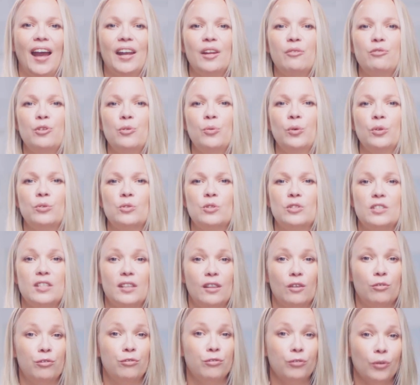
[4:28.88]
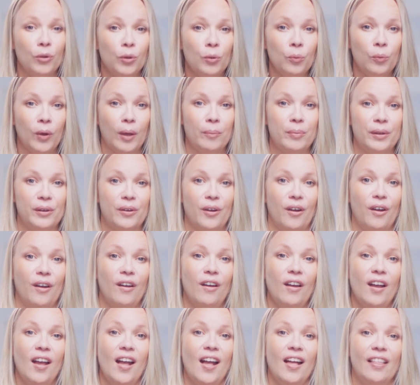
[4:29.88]
And if you want to see the full
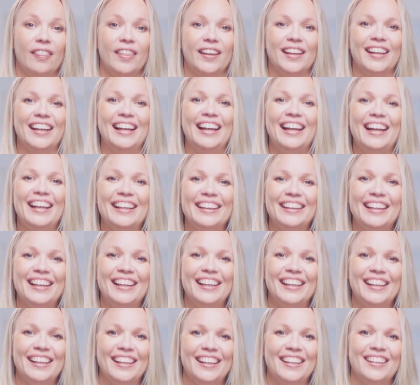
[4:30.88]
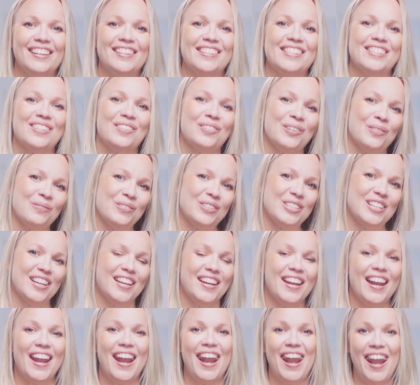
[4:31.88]
webinar, then click the link in the
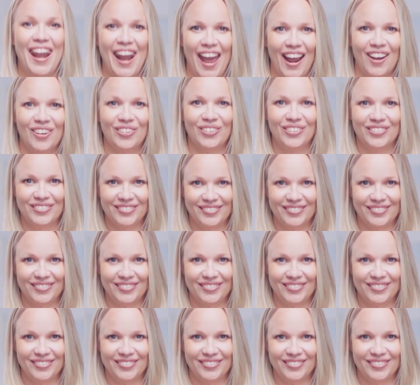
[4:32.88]
description now.